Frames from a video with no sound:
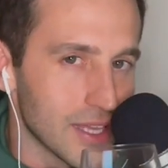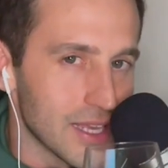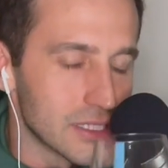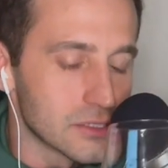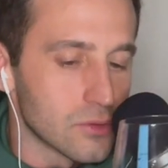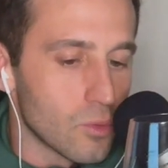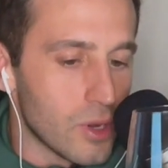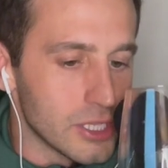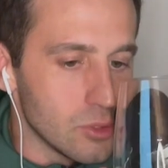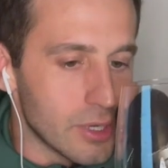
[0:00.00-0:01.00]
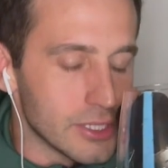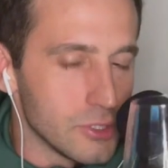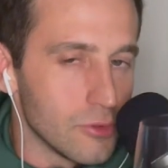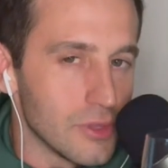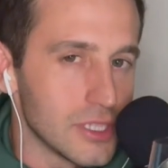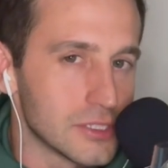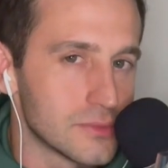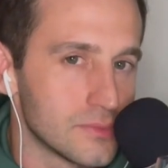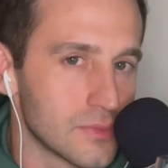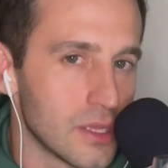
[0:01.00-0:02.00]
Guess why do I do
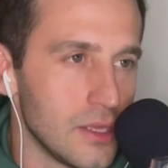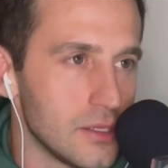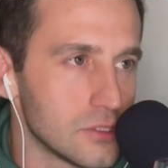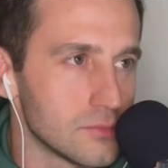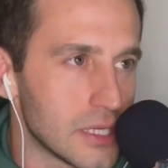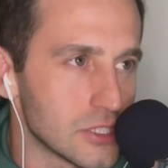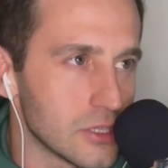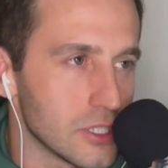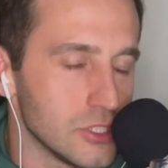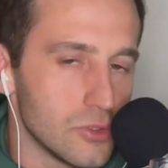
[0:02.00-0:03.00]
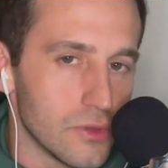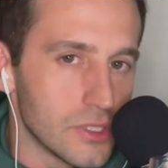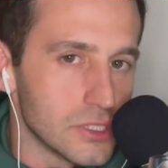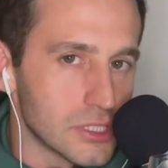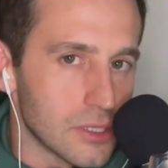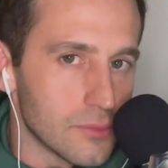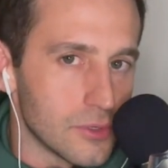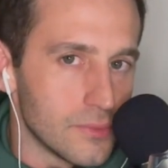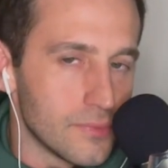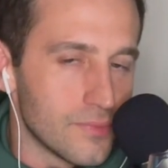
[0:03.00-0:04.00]
this, especially during the
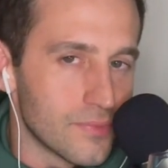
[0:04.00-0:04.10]
summer?